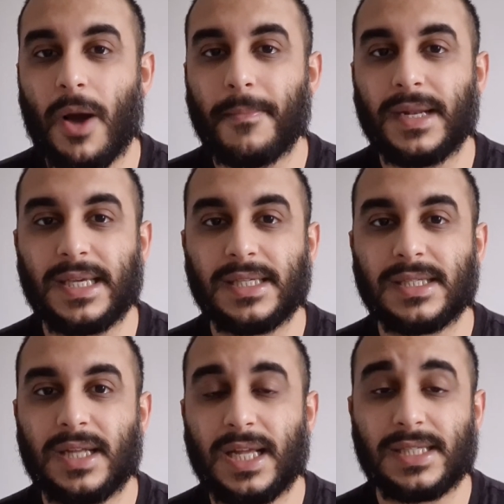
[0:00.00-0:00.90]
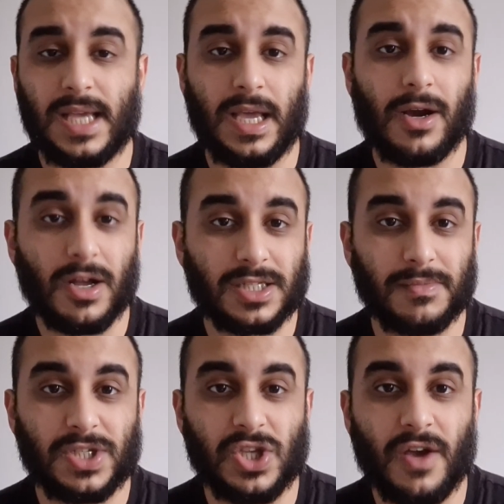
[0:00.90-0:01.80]
companies, let's say a
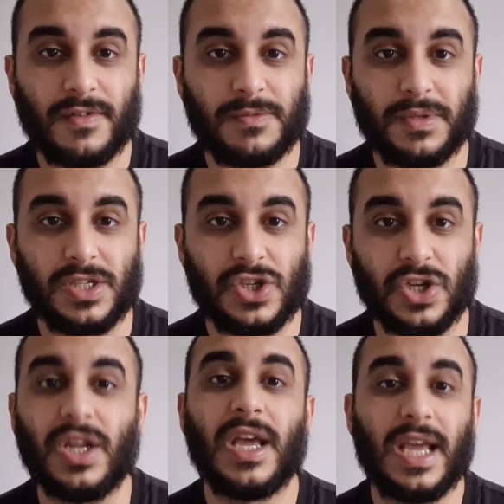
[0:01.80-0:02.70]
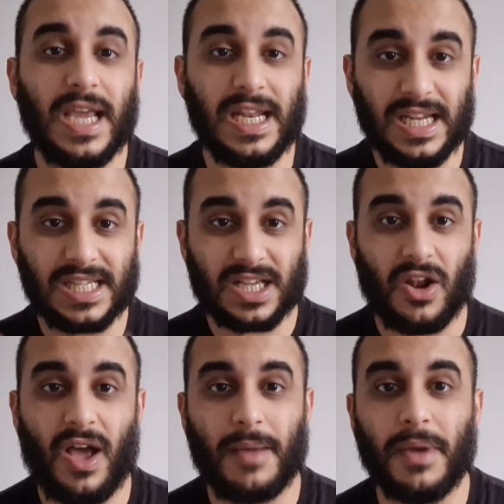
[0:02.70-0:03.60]
customer service position, in this
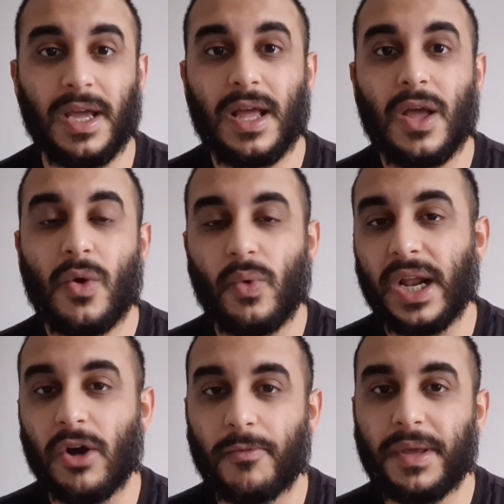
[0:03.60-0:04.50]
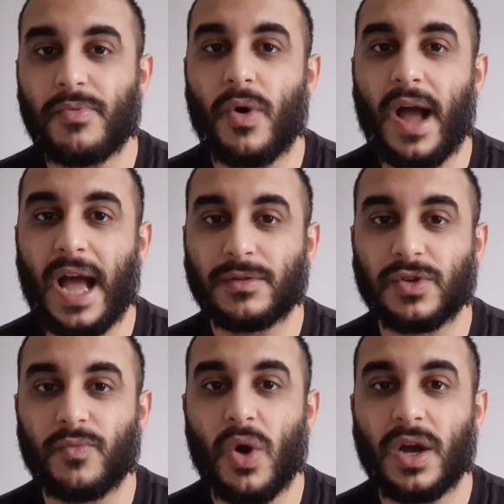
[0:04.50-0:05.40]
climate where a lot of people are out
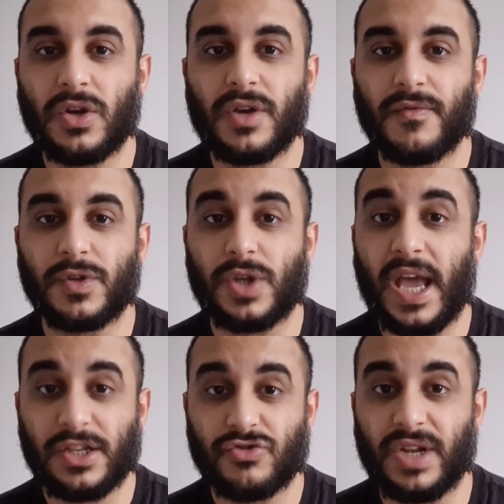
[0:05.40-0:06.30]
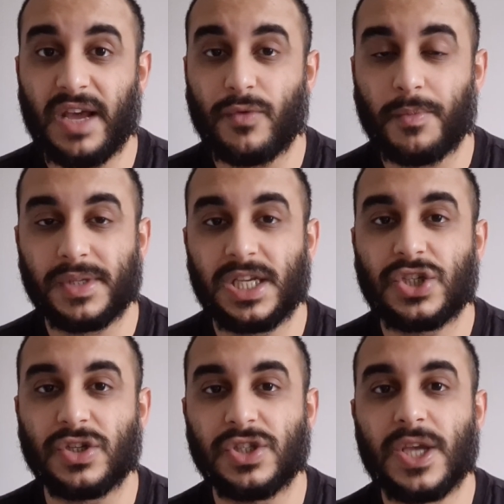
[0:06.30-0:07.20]
of work looking for entry level
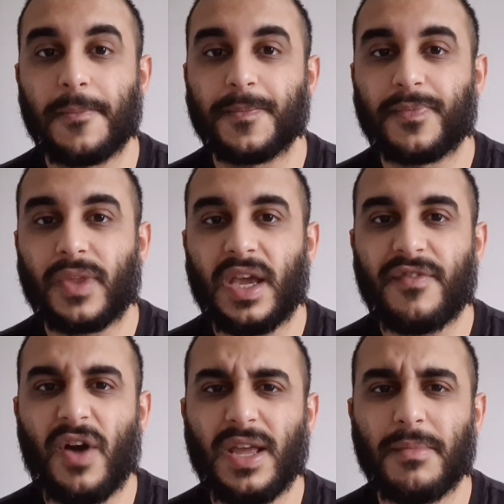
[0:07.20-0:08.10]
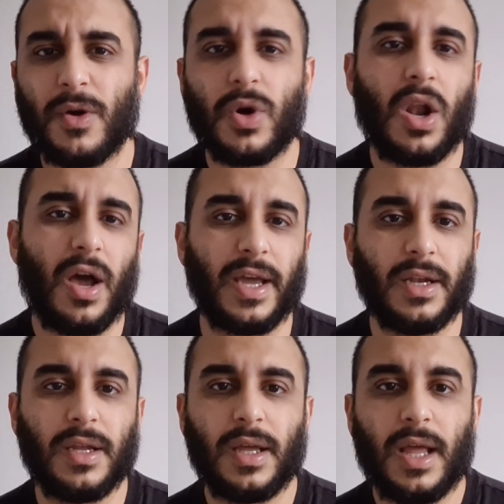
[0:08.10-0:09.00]
positions, if I email a
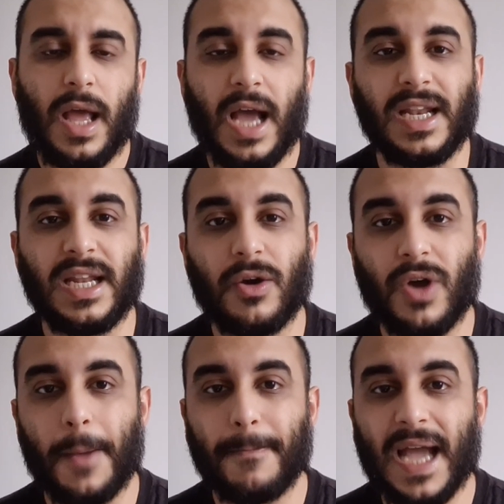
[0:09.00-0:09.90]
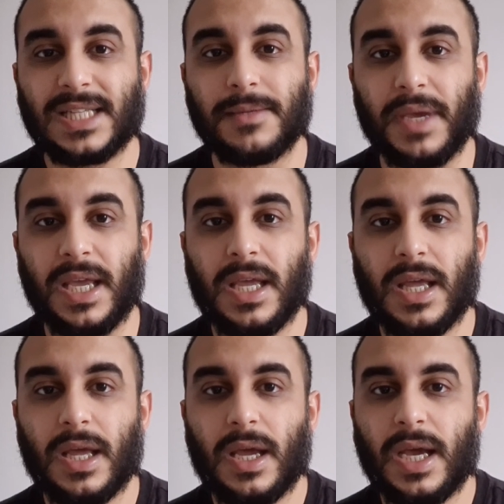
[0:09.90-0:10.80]
client and they don't come back to me,
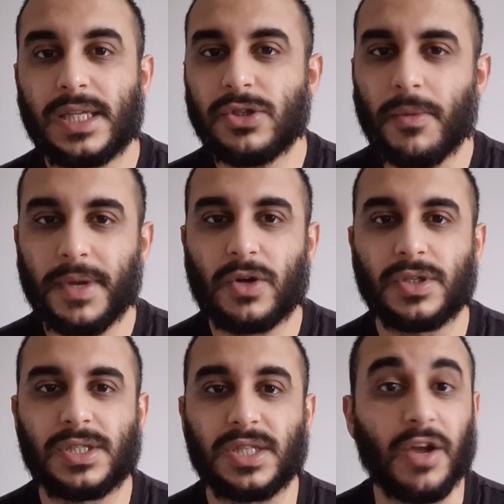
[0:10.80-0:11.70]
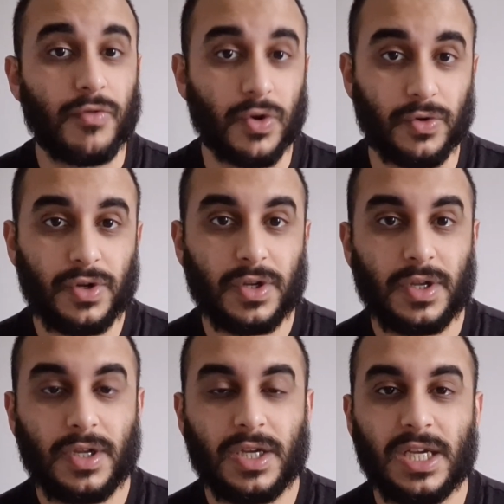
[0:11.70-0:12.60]
it's not because they're rude.
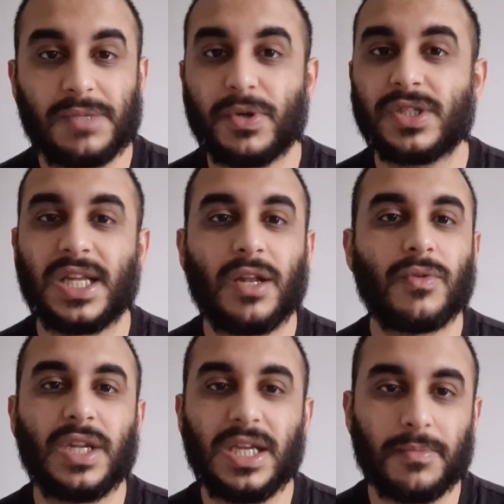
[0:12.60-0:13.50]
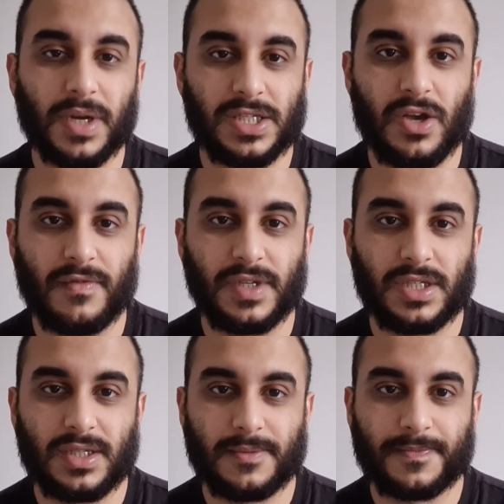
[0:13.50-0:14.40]
It's because they don't need my
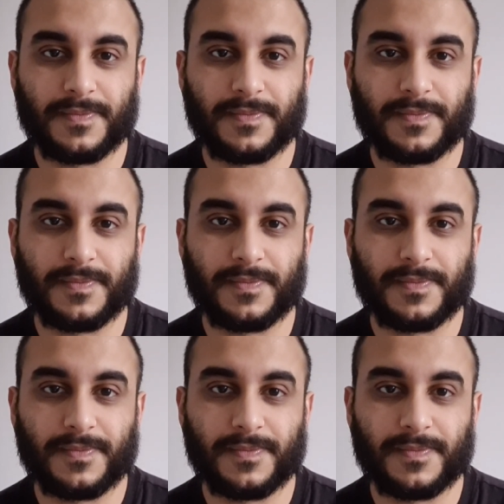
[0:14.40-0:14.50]
service.